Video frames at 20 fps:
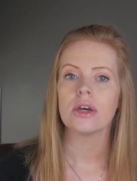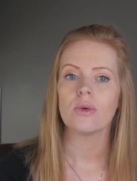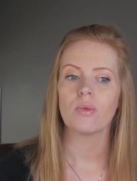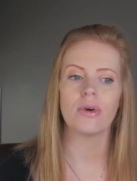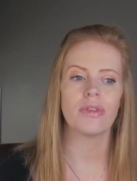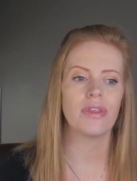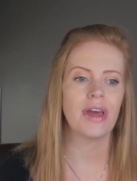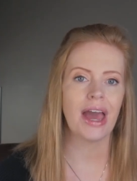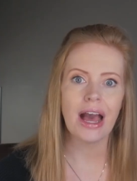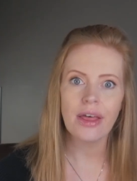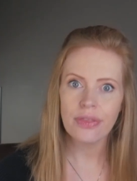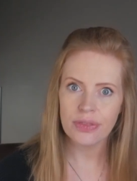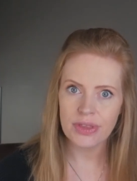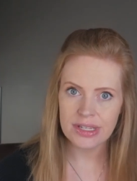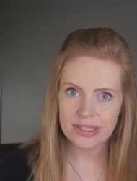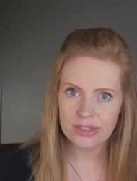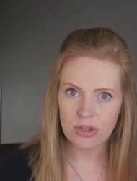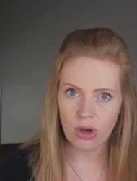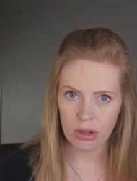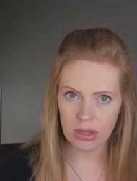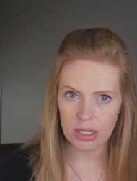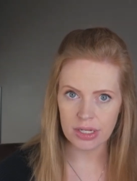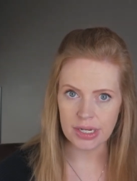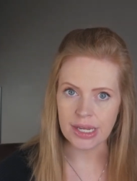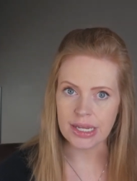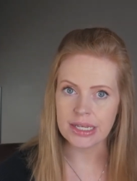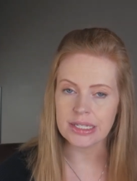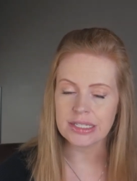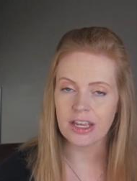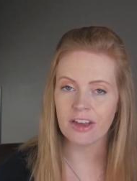Without these
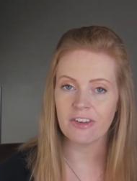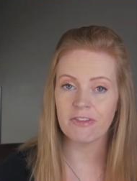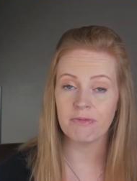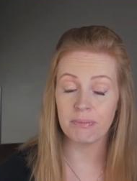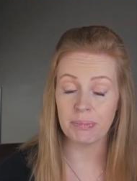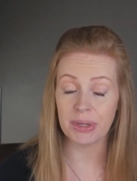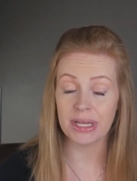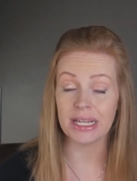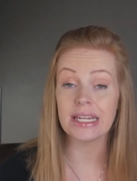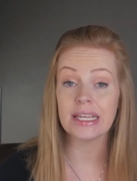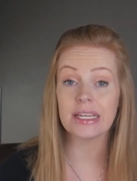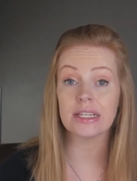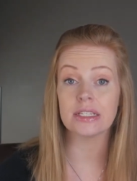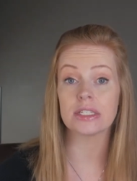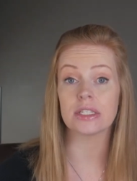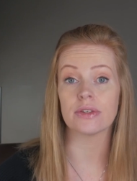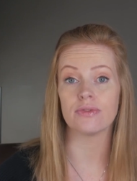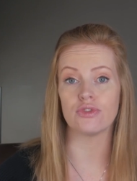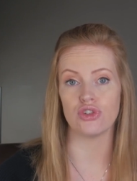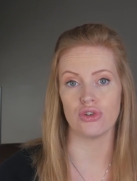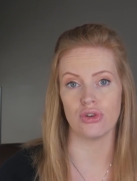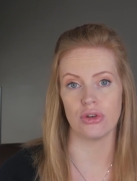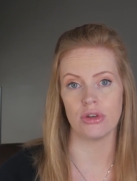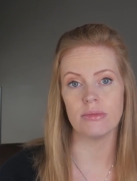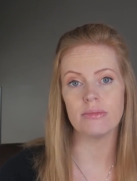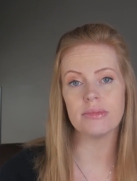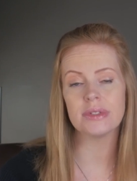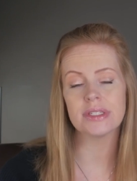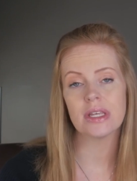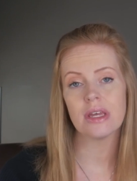colonies of billions of
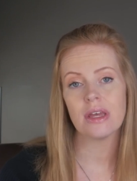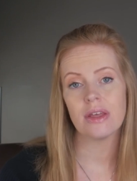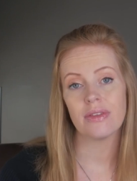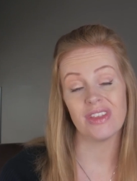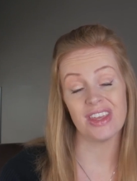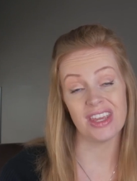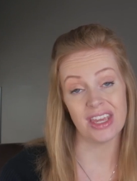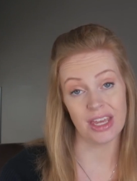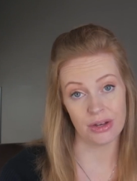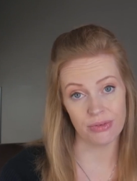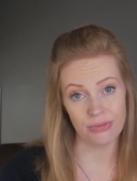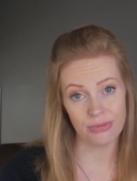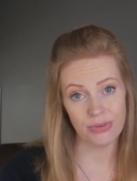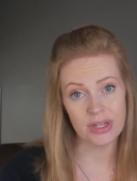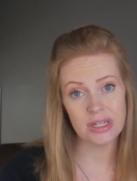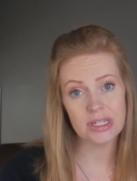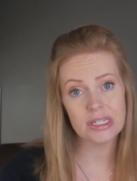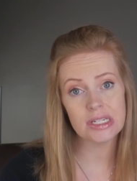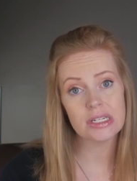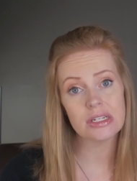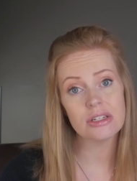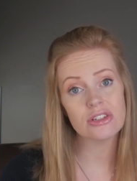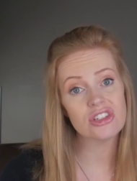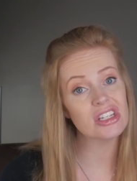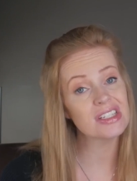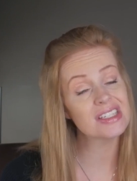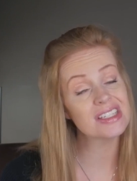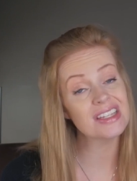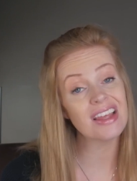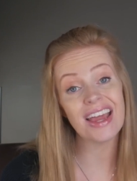germs, the infant,
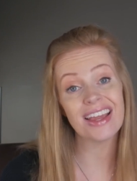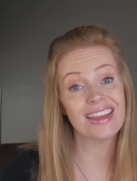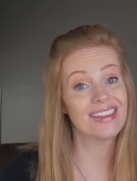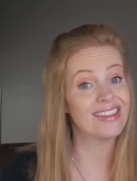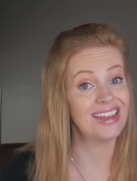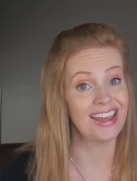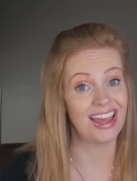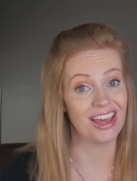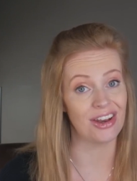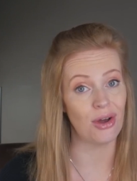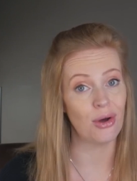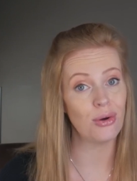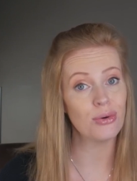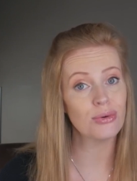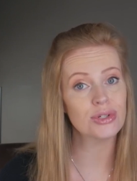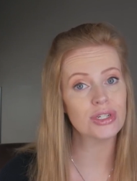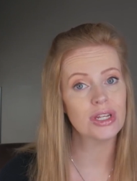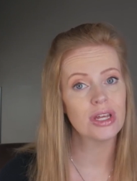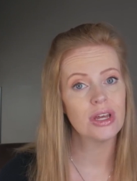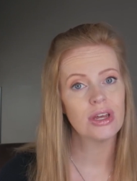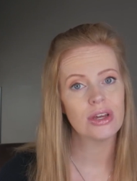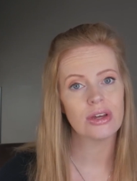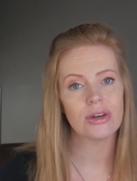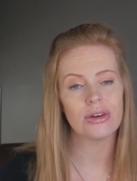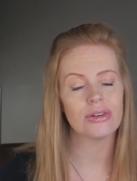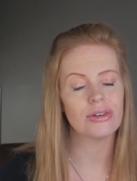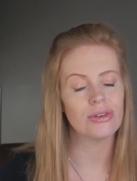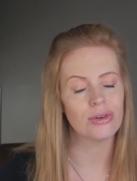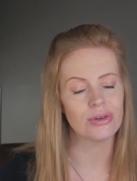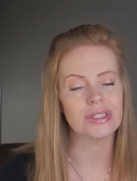just like the adult,
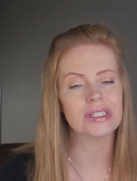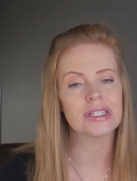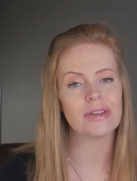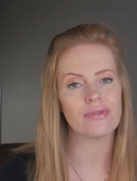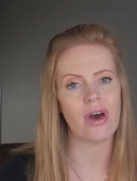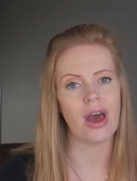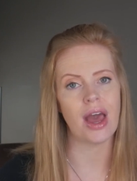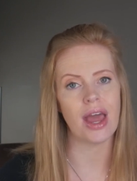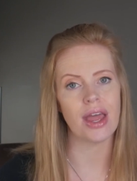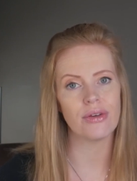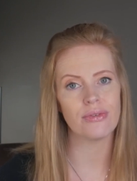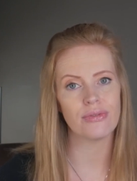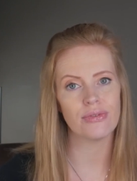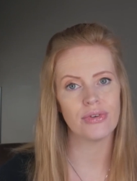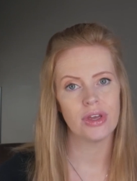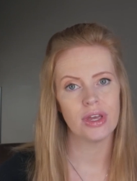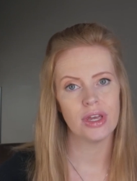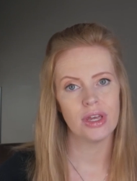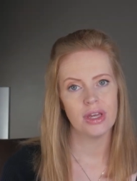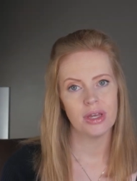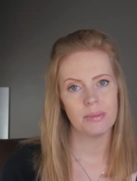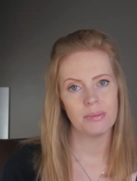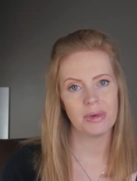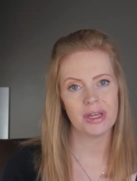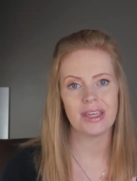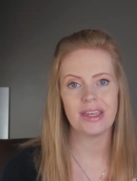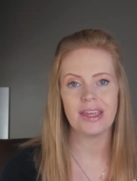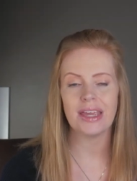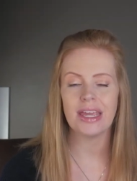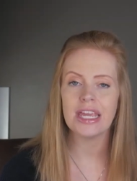could not survive.
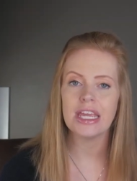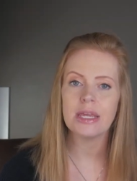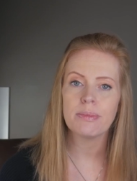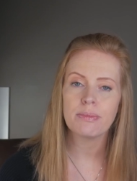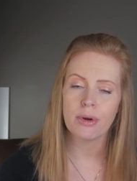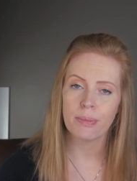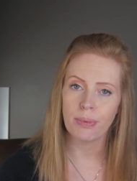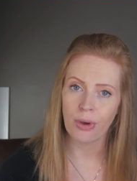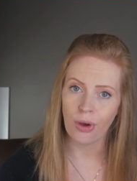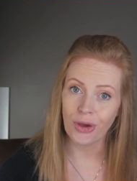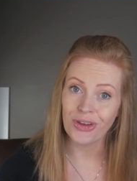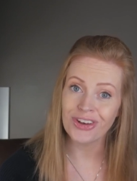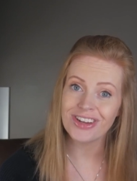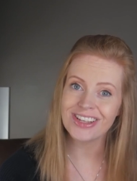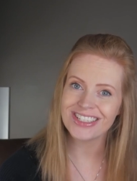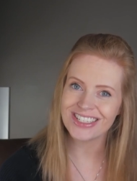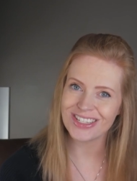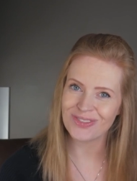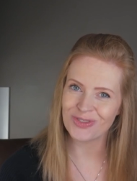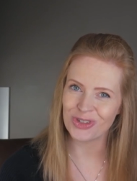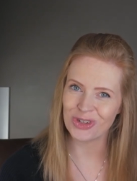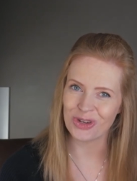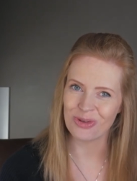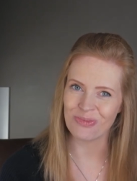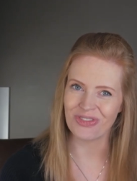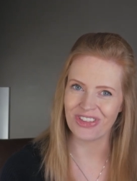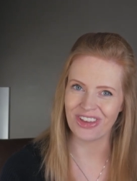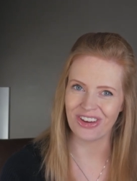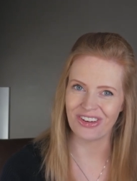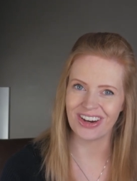But key proponents of
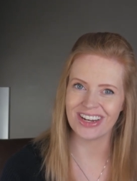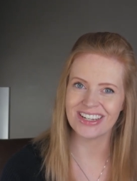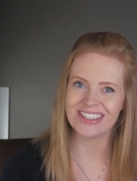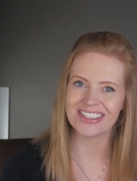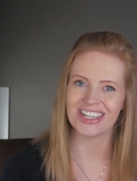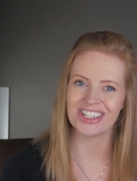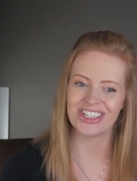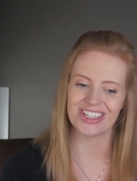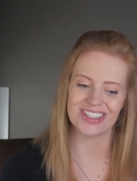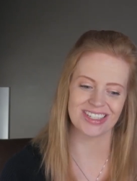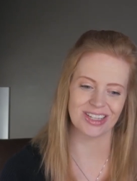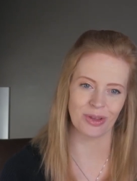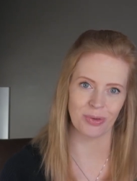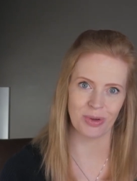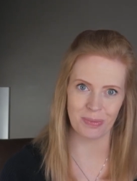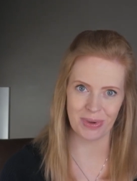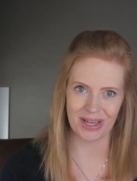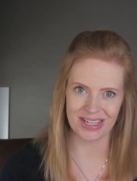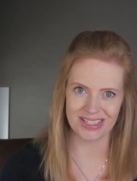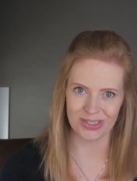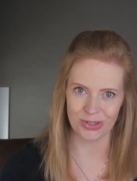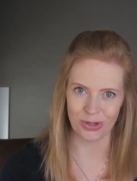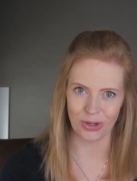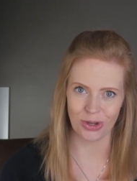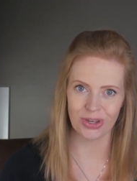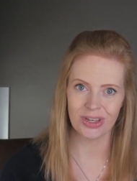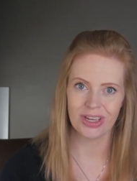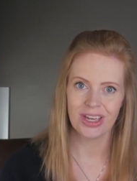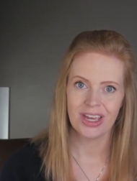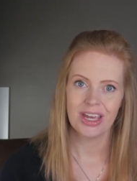germ theory, such as Louis
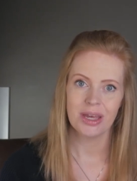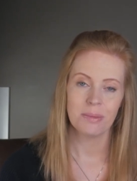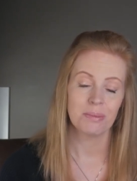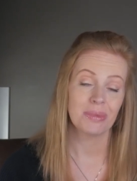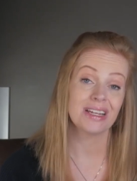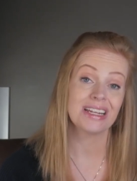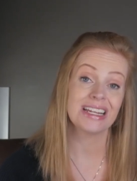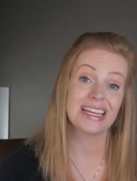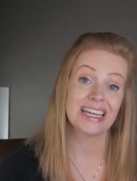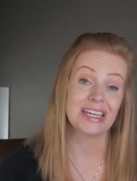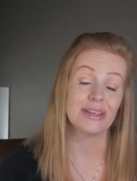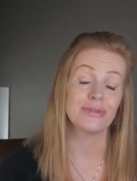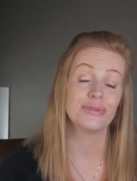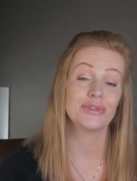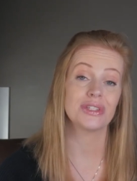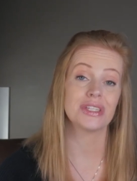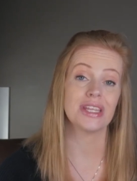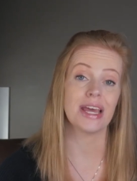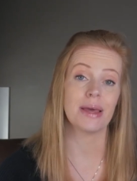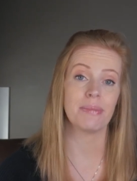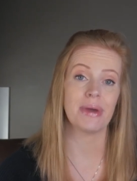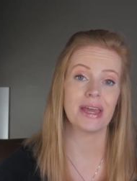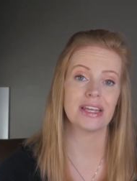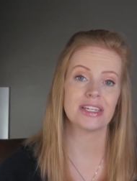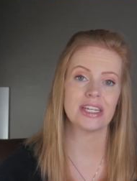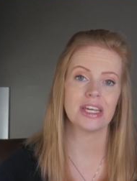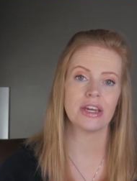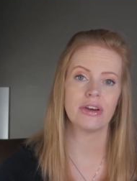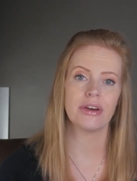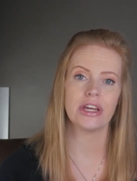Pasteur, believed that
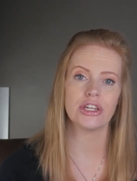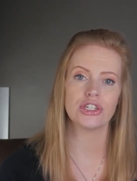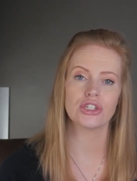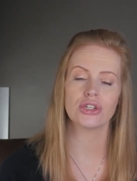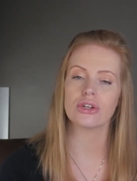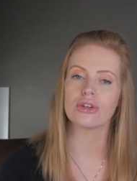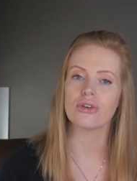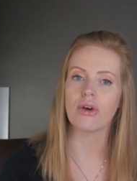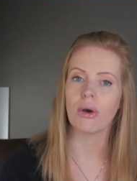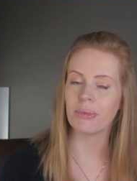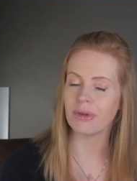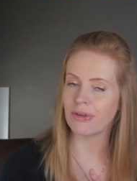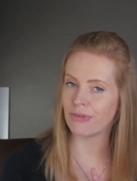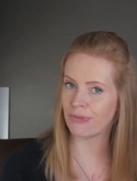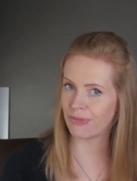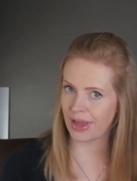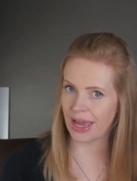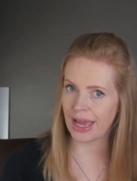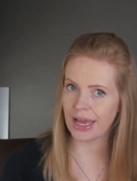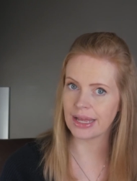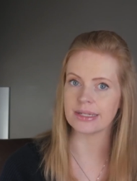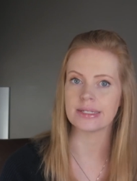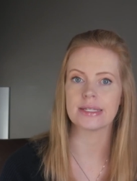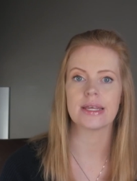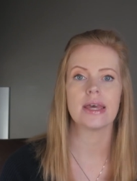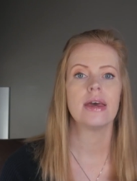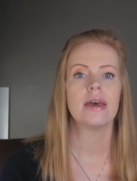bacteria should not be found